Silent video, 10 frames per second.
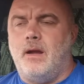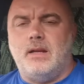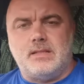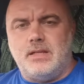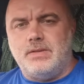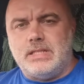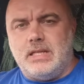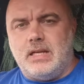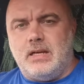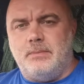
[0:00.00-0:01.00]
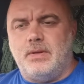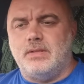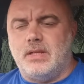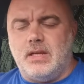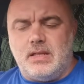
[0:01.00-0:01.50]
And I seriously can't,
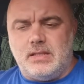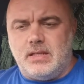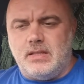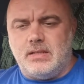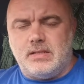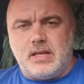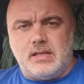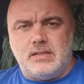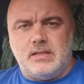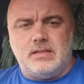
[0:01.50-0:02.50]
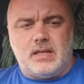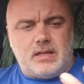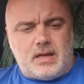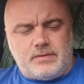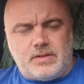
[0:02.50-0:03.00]
because again, it's either the sensors
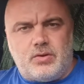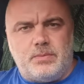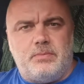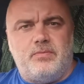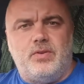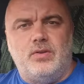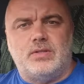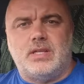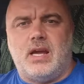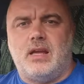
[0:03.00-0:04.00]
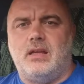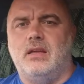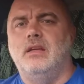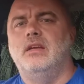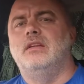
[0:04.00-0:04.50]
and I have to drop the fuel
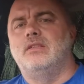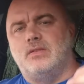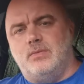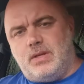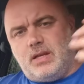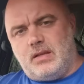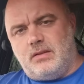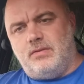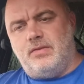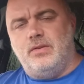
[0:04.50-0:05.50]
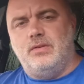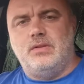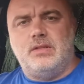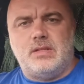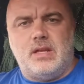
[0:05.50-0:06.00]
tank so we can get the
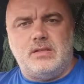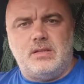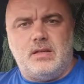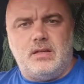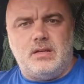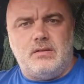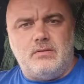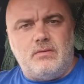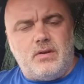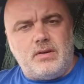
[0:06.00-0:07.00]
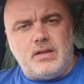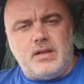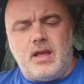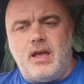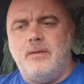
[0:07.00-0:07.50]
fuel sensor rod
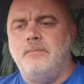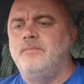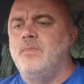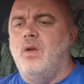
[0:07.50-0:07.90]
in there,